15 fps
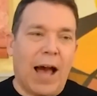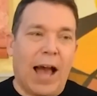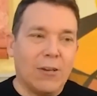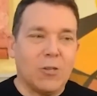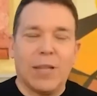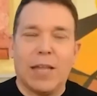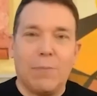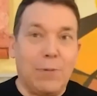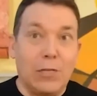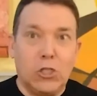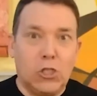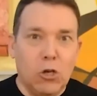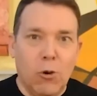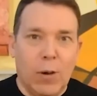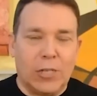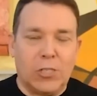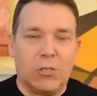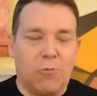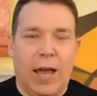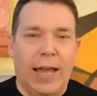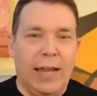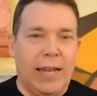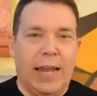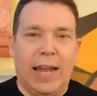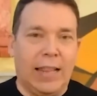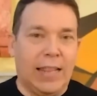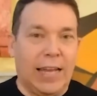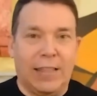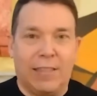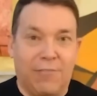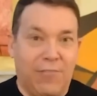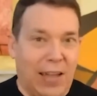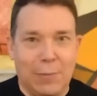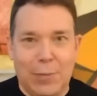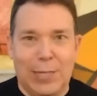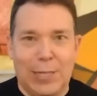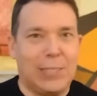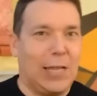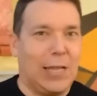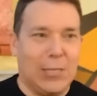I also like being Jewish, right? And I like the familyness